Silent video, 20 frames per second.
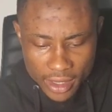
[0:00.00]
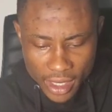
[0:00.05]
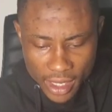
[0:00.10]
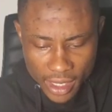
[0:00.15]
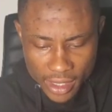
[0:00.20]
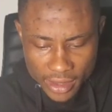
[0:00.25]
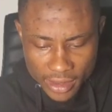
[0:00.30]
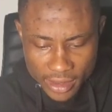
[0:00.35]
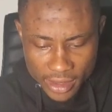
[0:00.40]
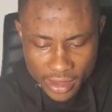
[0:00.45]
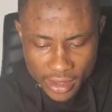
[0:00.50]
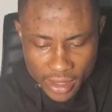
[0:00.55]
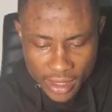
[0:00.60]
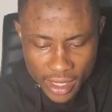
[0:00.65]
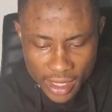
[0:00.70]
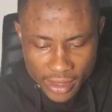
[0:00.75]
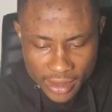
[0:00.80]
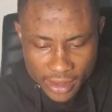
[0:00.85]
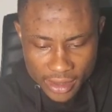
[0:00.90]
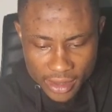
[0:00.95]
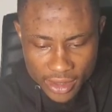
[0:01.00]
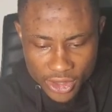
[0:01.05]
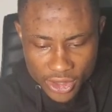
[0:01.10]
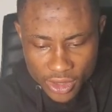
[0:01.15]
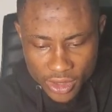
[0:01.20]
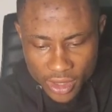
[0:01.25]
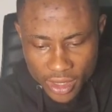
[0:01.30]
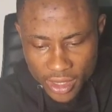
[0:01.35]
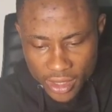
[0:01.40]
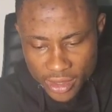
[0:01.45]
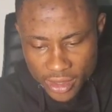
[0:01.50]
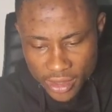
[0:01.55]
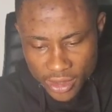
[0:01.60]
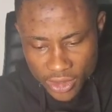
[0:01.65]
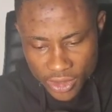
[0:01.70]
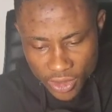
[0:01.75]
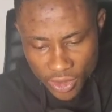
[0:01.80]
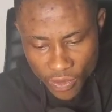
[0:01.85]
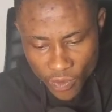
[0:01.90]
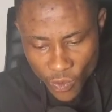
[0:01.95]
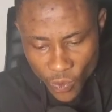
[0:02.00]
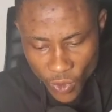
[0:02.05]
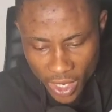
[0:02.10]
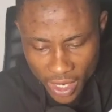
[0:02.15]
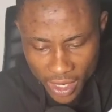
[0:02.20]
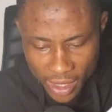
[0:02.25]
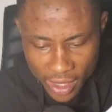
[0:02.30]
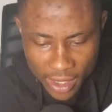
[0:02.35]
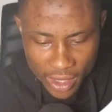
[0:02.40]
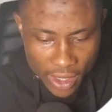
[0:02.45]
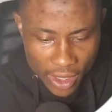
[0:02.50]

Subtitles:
I think I screenshotted it somewhere.